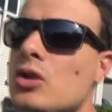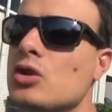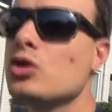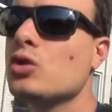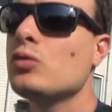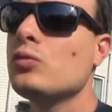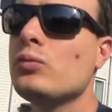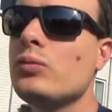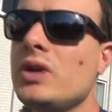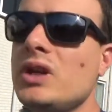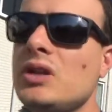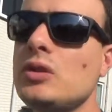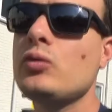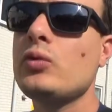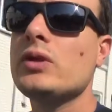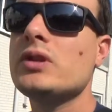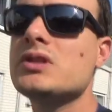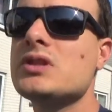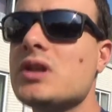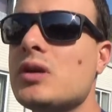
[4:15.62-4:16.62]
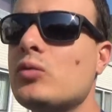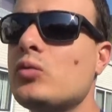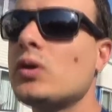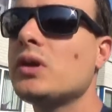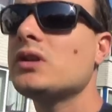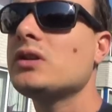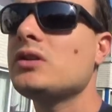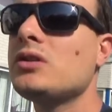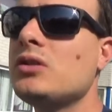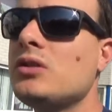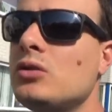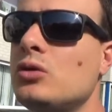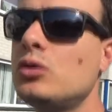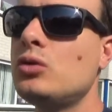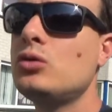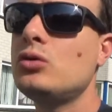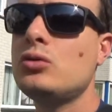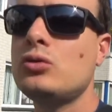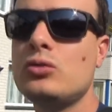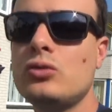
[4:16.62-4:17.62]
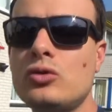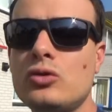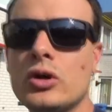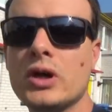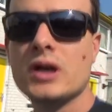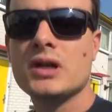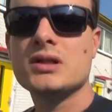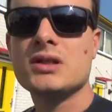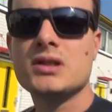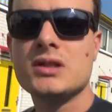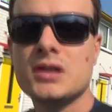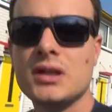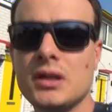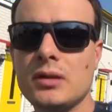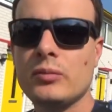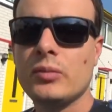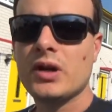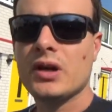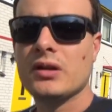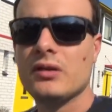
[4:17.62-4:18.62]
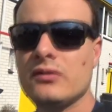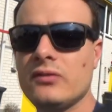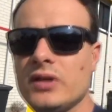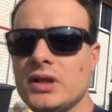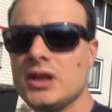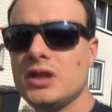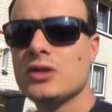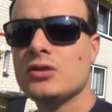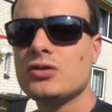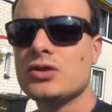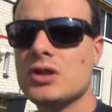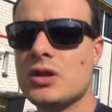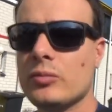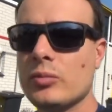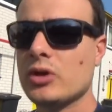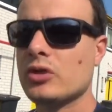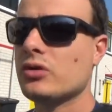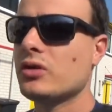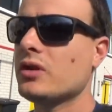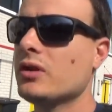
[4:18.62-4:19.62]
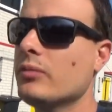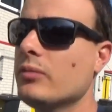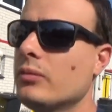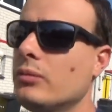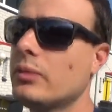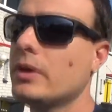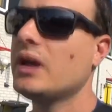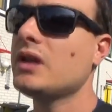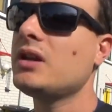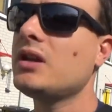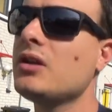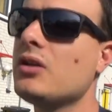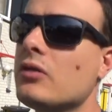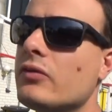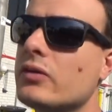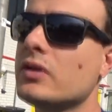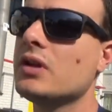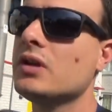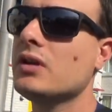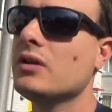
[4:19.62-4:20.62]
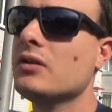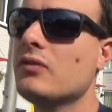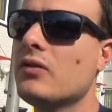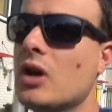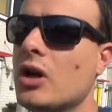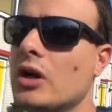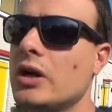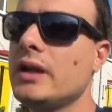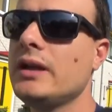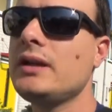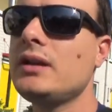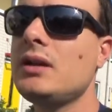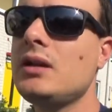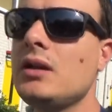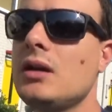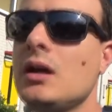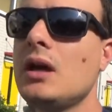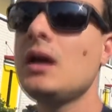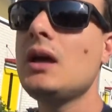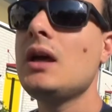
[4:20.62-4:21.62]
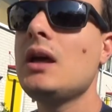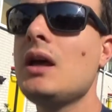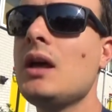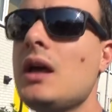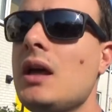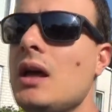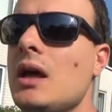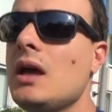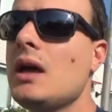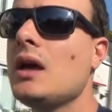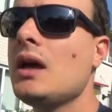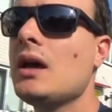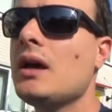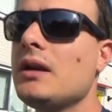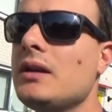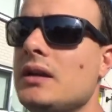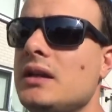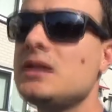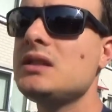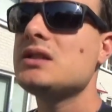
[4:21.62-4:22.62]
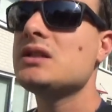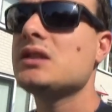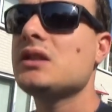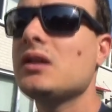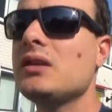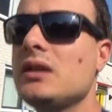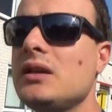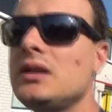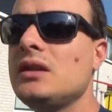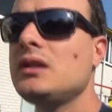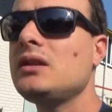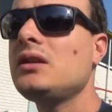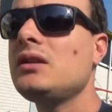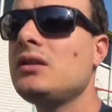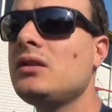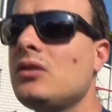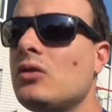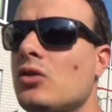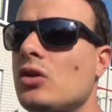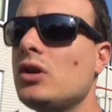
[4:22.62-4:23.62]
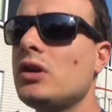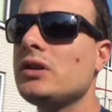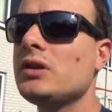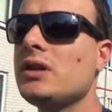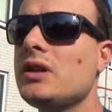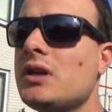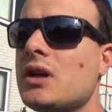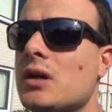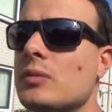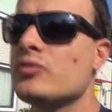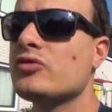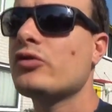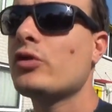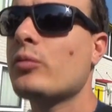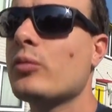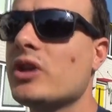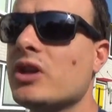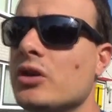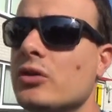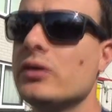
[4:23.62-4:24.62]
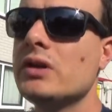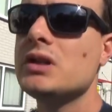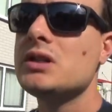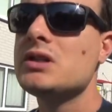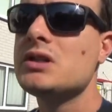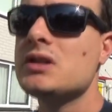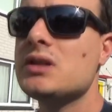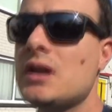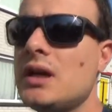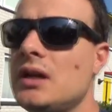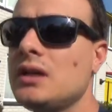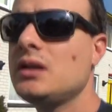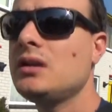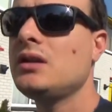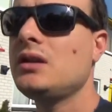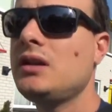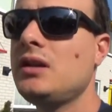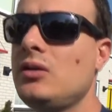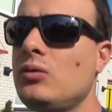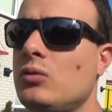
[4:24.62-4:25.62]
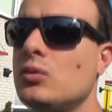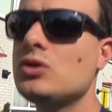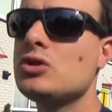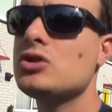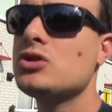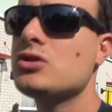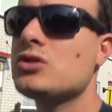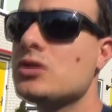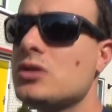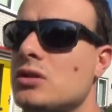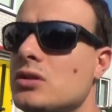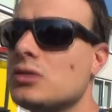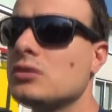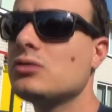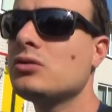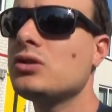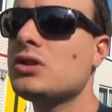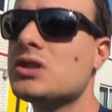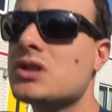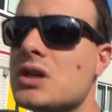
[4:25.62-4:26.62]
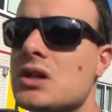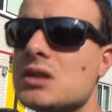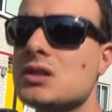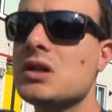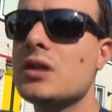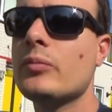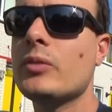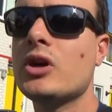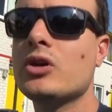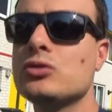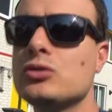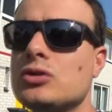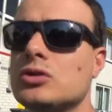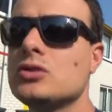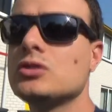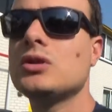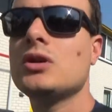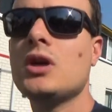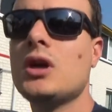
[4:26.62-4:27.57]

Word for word: to meet with someone who has seen my videos about the making of the violin and he's studying in Holland, he comes from the US and he wants to discuss about